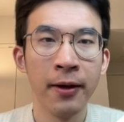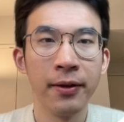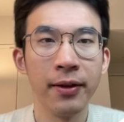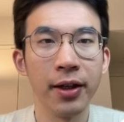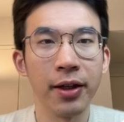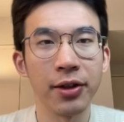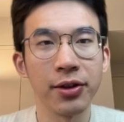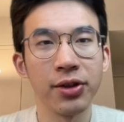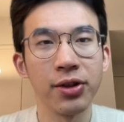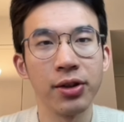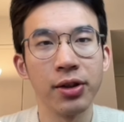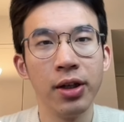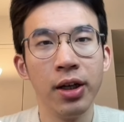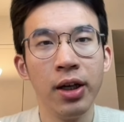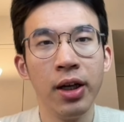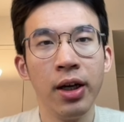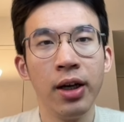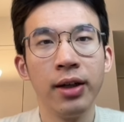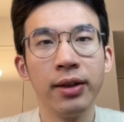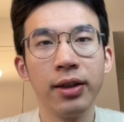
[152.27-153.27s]
Next,
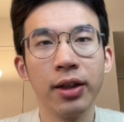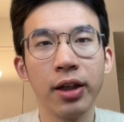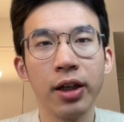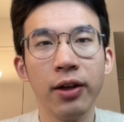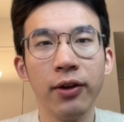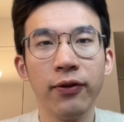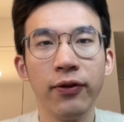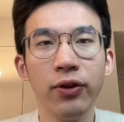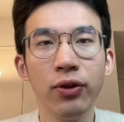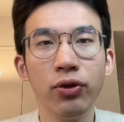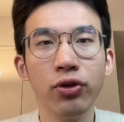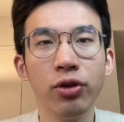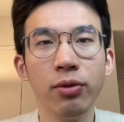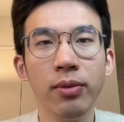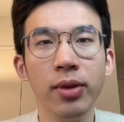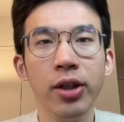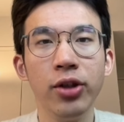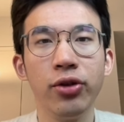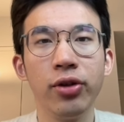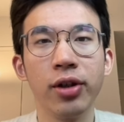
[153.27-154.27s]
the
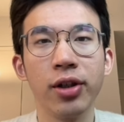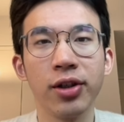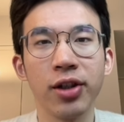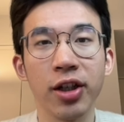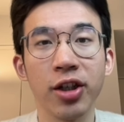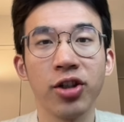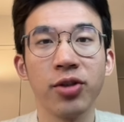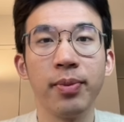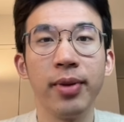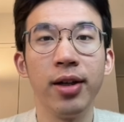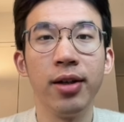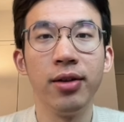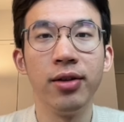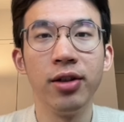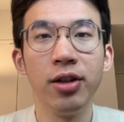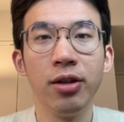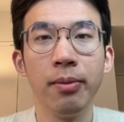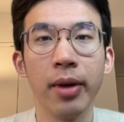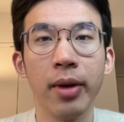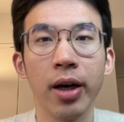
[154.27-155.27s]
confusion matrix
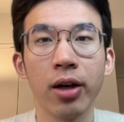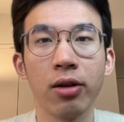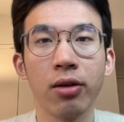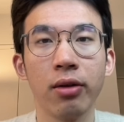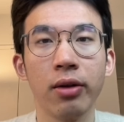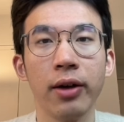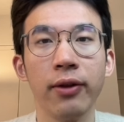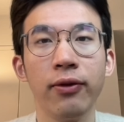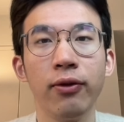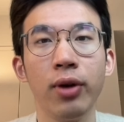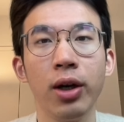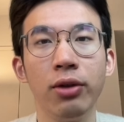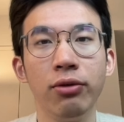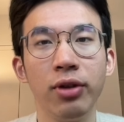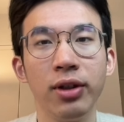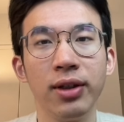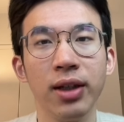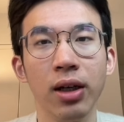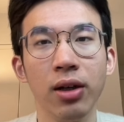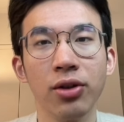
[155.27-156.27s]
explains the macro F1
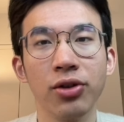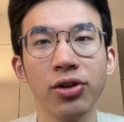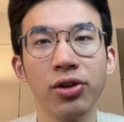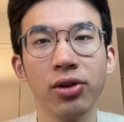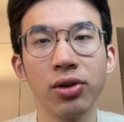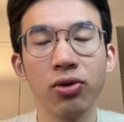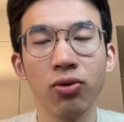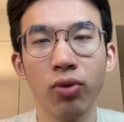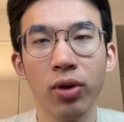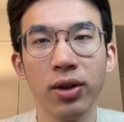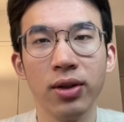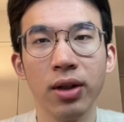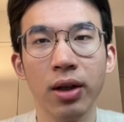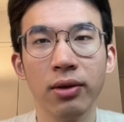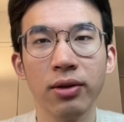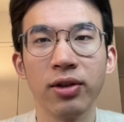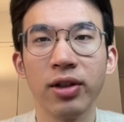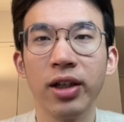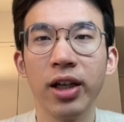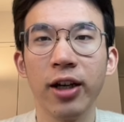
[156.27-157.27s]
results.
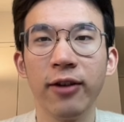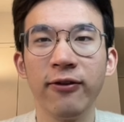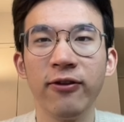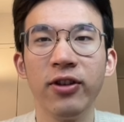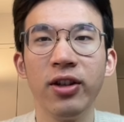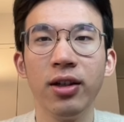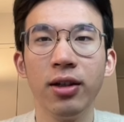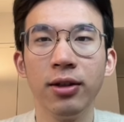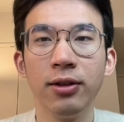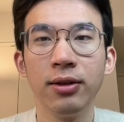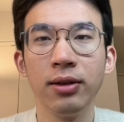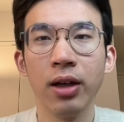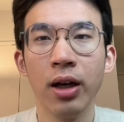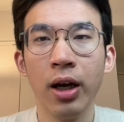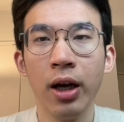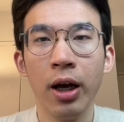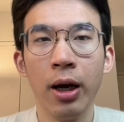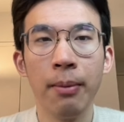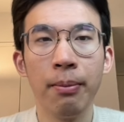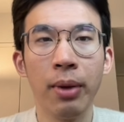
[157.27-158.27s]
Without CMVN,
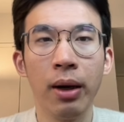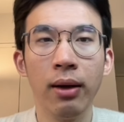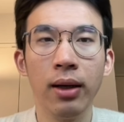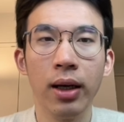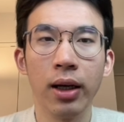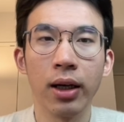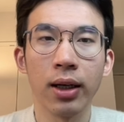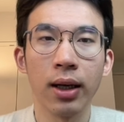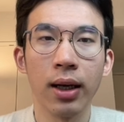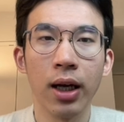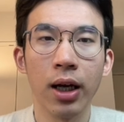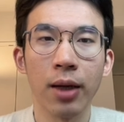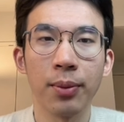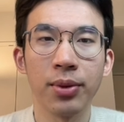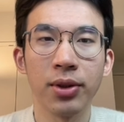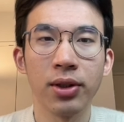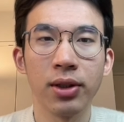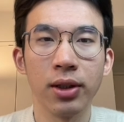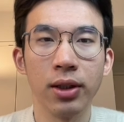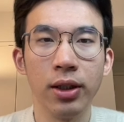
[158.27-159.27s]
Bangla
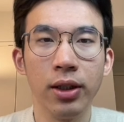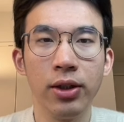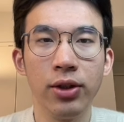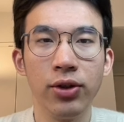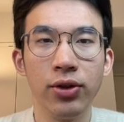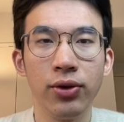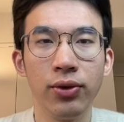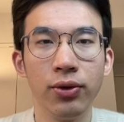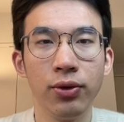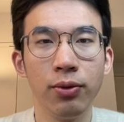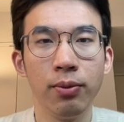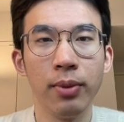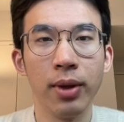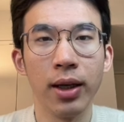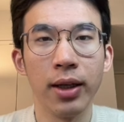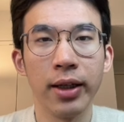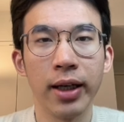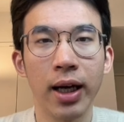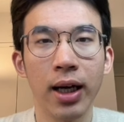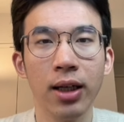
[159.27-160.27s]
collapsed into
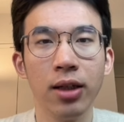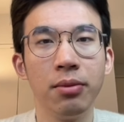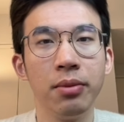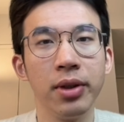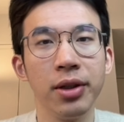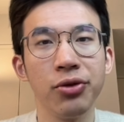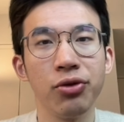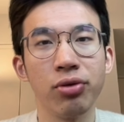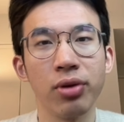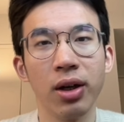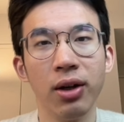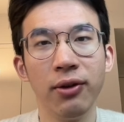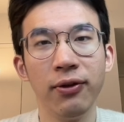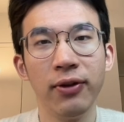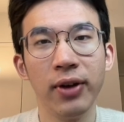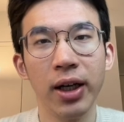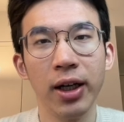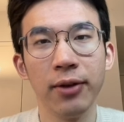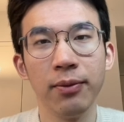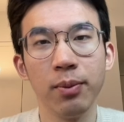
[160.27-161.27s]
Malayalam in trial
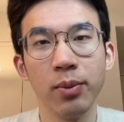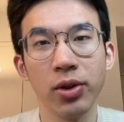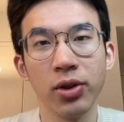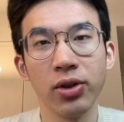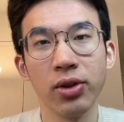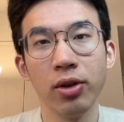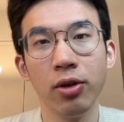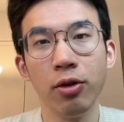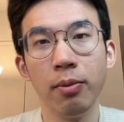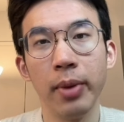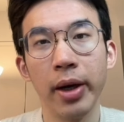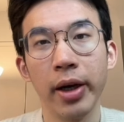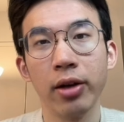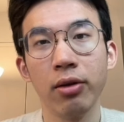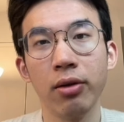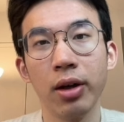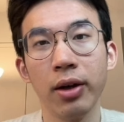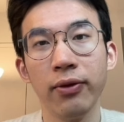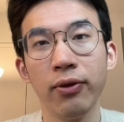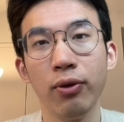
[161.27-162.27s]
5, so
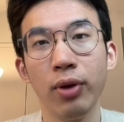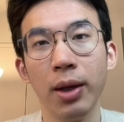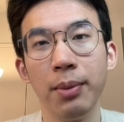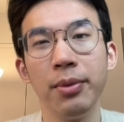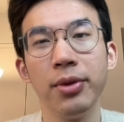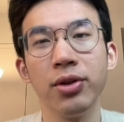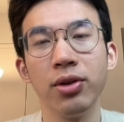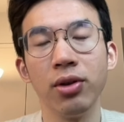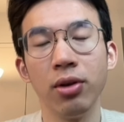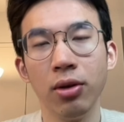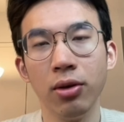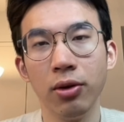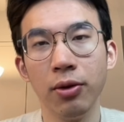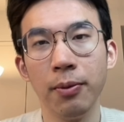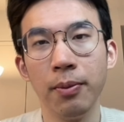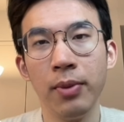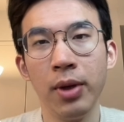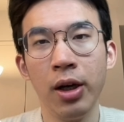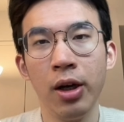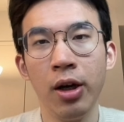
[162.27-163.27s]
macro F1 is low.